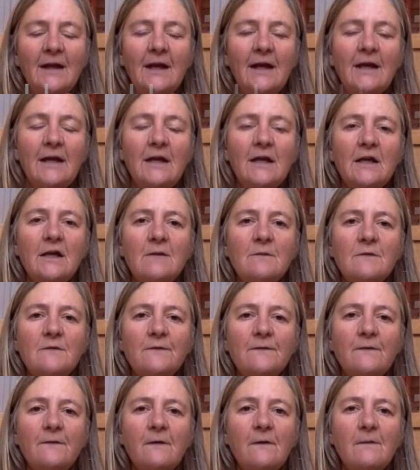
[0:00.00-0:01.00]
And it comes
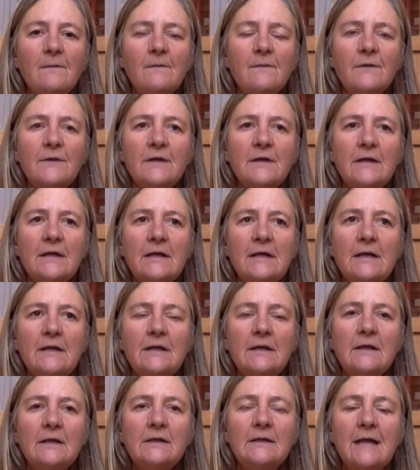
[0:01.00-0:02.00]
from the
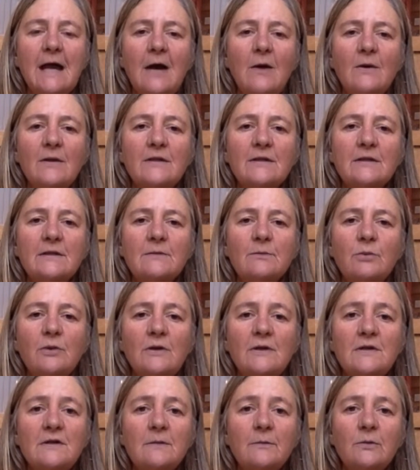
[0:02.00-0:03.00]
Taoist
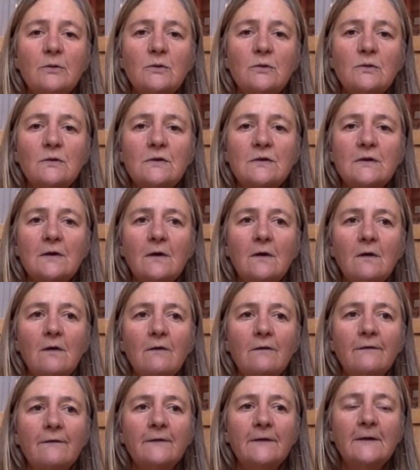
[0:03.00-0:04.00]
principles of